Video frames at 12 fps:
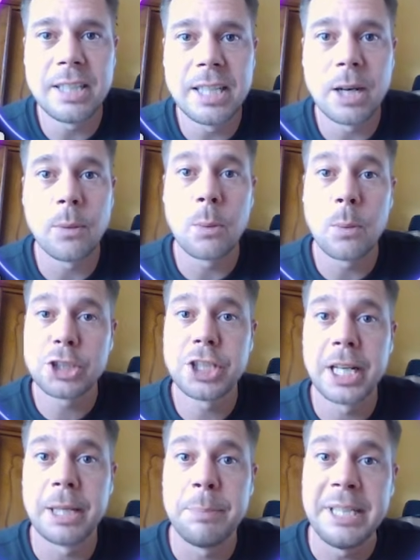now, we're
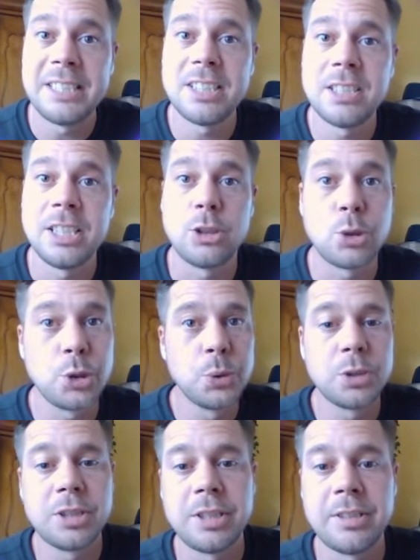watching at BTC to
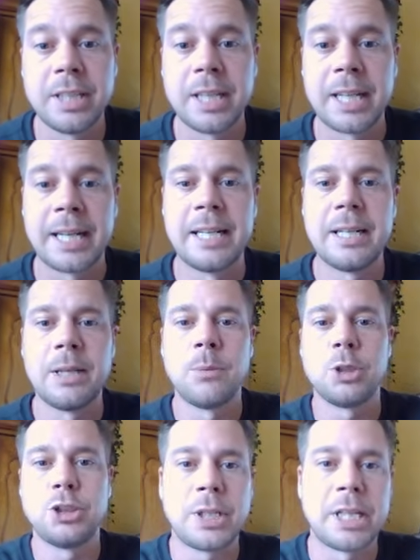USDT again, and
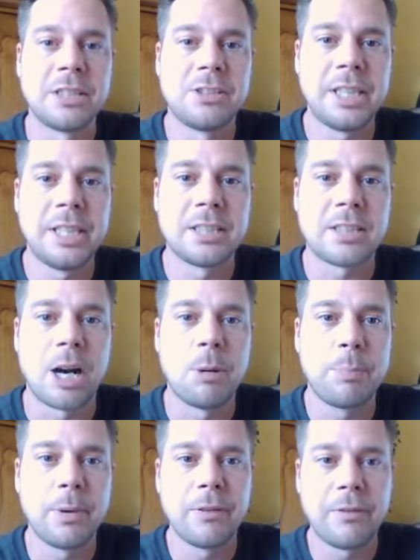what you can see is how
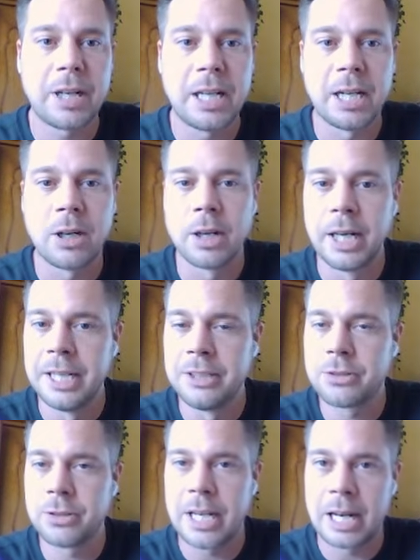perfectly our
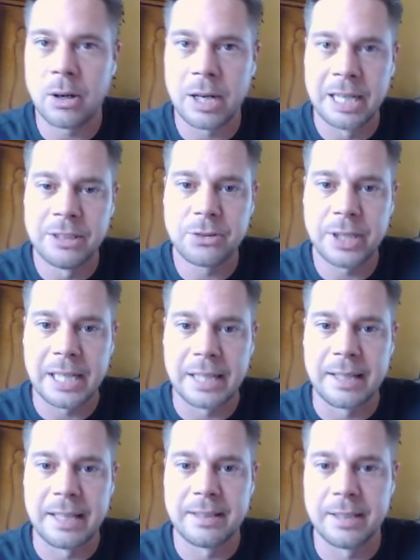entry
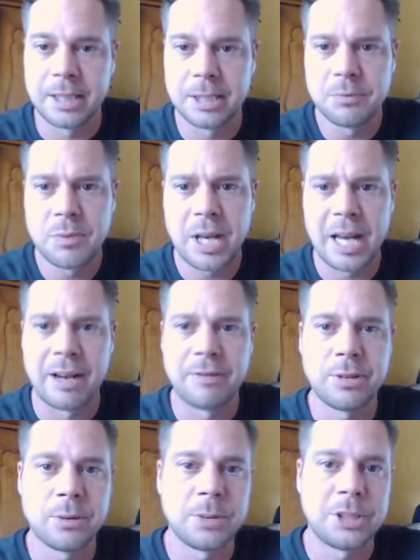got hit here
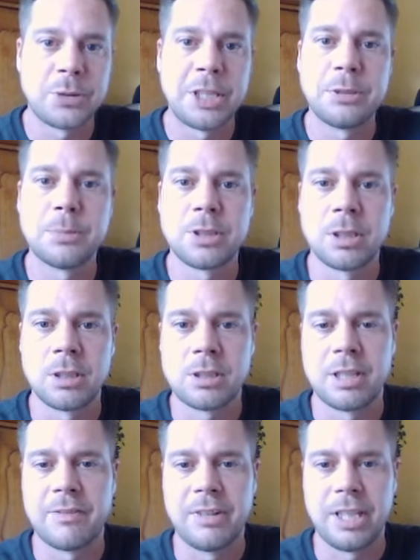after retracement on the
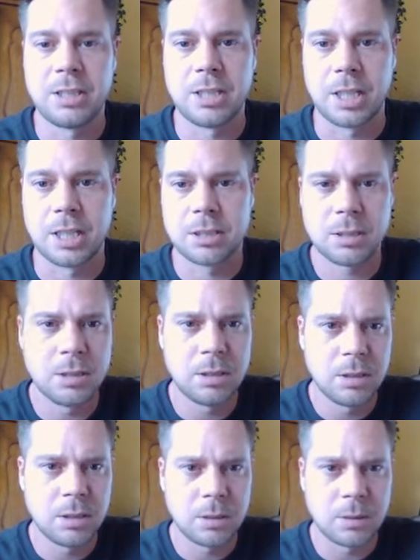786,
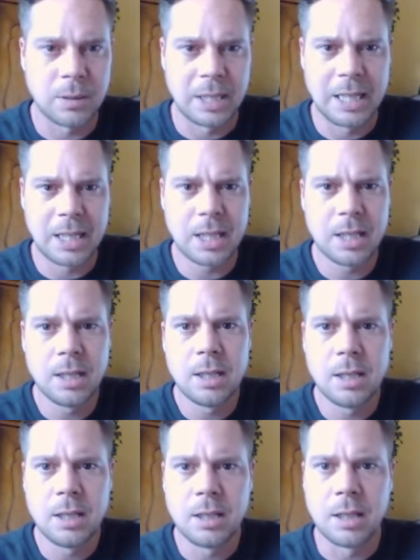right?
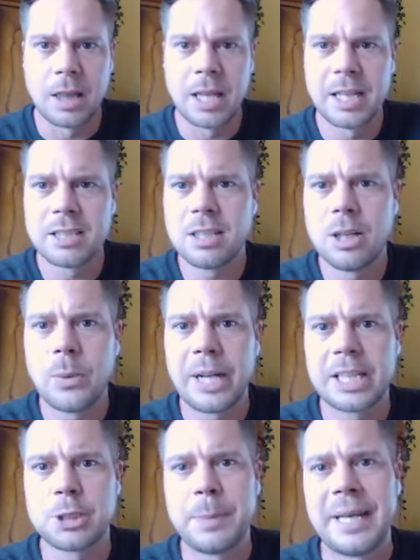The thing is, now we're
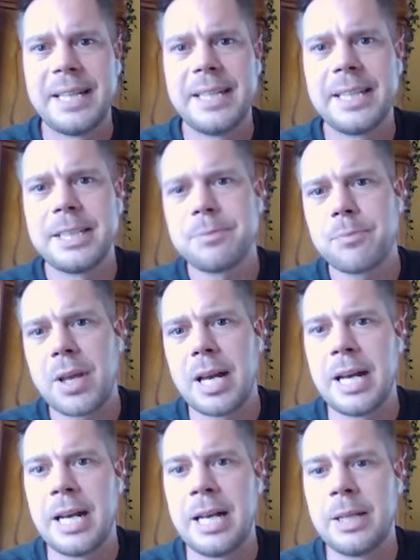expanding
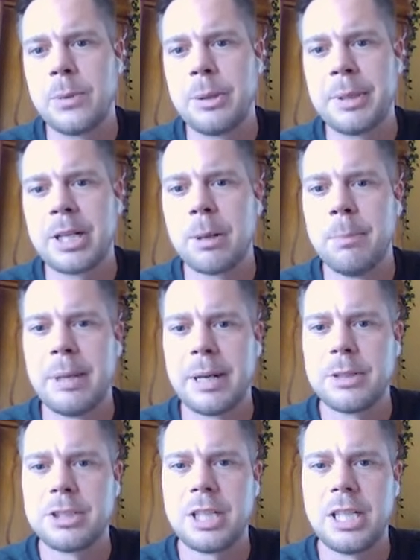and we become
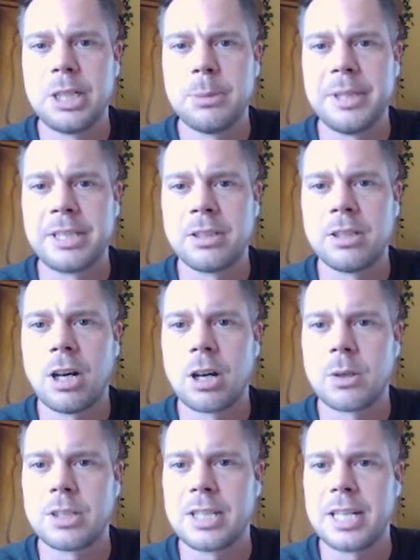bearish a little bit on the
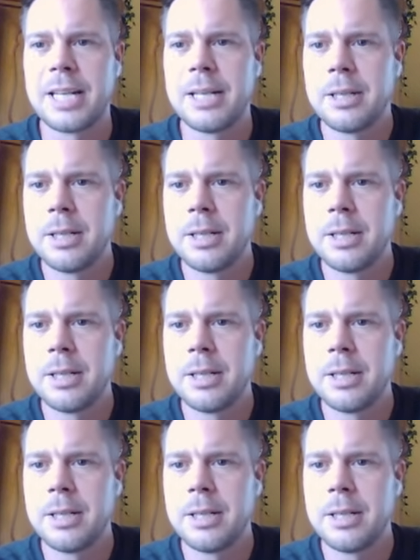RSI